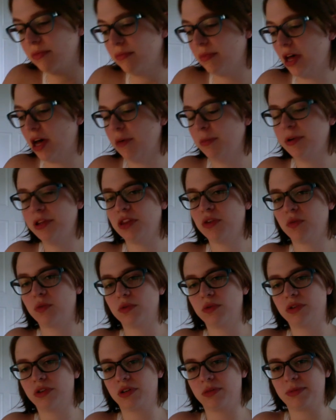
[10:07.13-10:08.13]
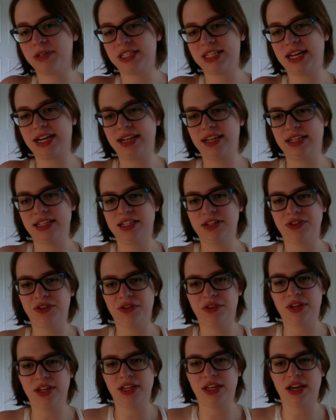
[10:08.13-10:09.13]
I'll put the ruler beside it so you
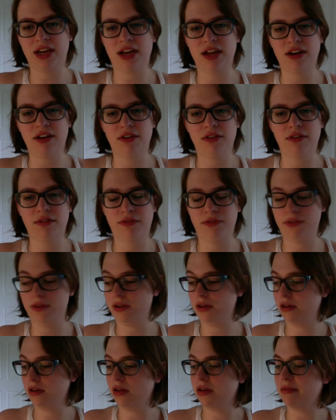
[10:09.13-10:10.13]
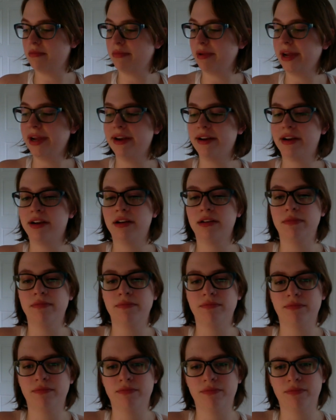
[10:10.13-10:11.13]
can kind of compare.
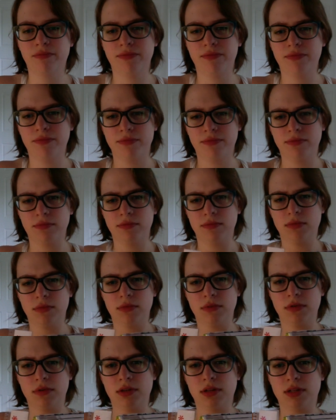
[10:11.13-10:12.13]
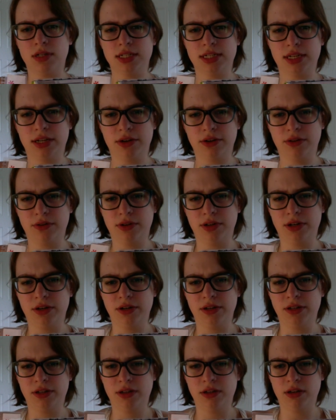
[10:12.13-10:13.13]
So there
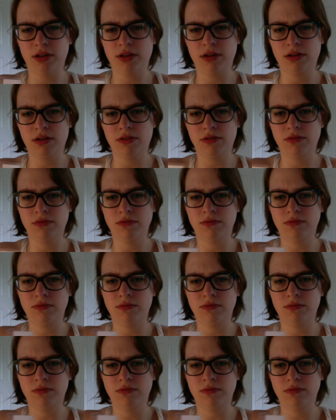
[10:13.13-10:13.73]
you go.